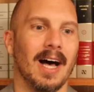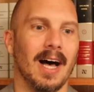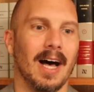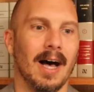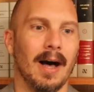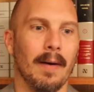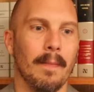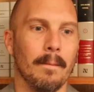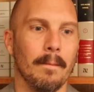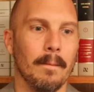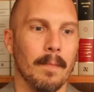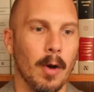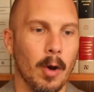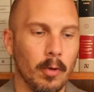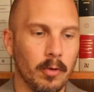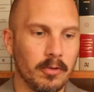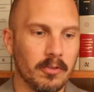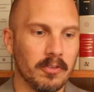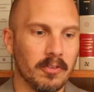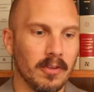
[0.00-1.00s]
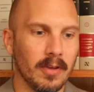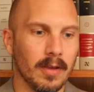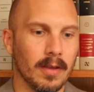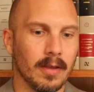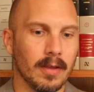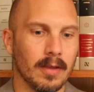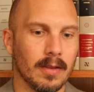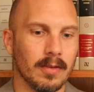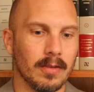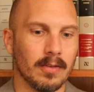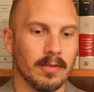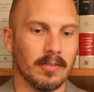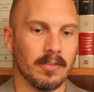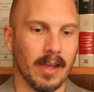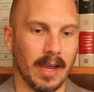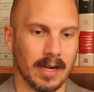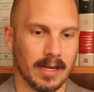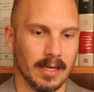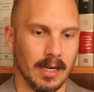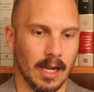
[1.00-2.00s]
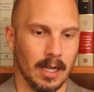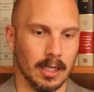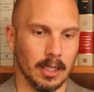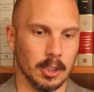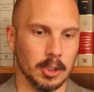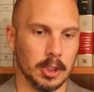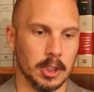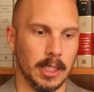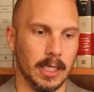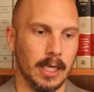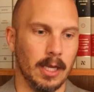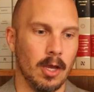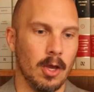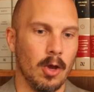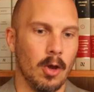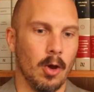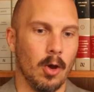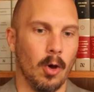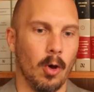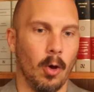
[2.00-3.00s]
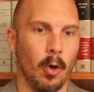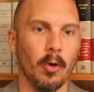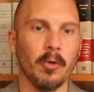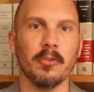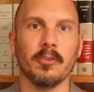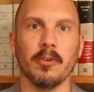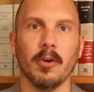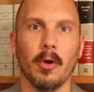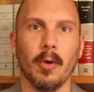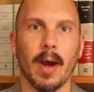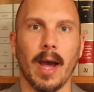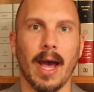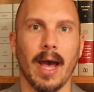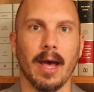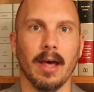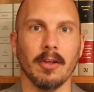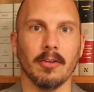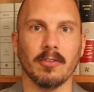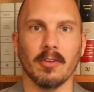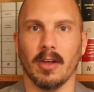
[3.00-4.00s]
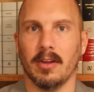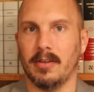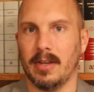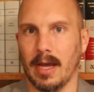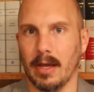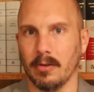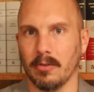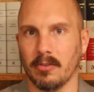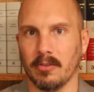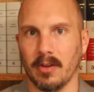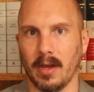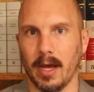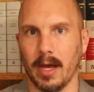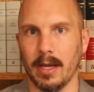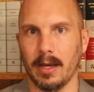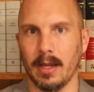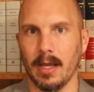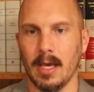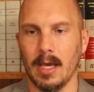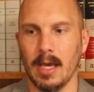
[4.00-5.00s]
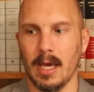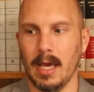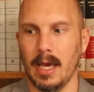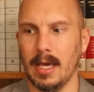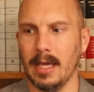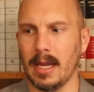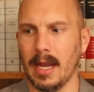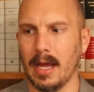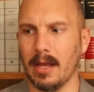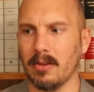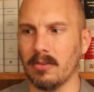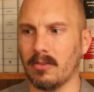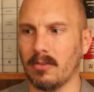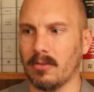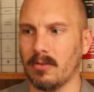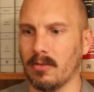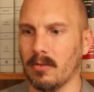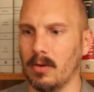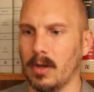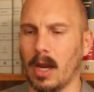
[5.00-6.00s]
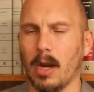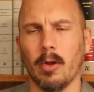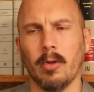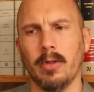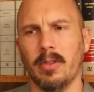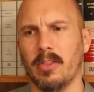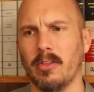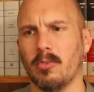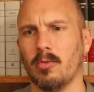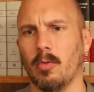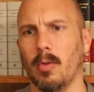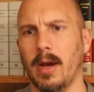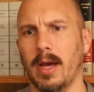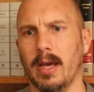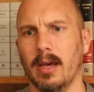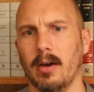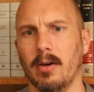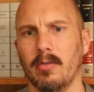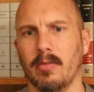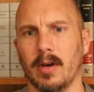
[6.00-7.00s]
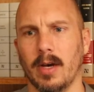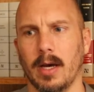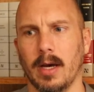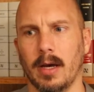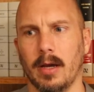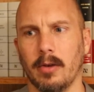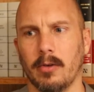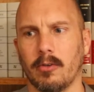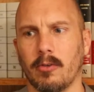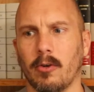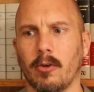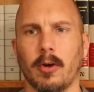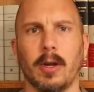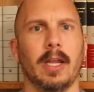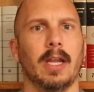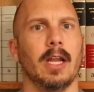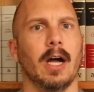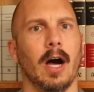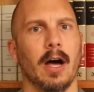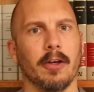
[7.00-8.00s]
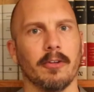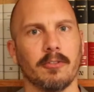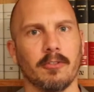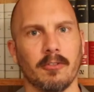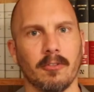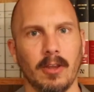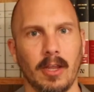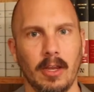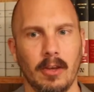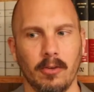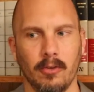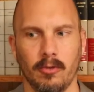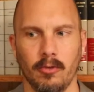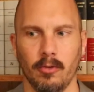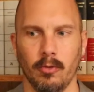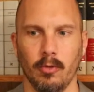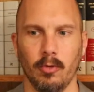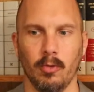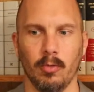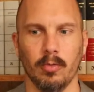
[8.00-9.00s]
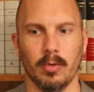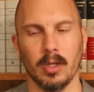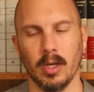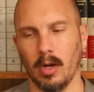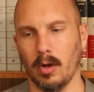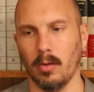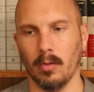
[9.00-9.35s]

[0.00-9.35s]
most technology also has a downside. It has not only this way of turning us into,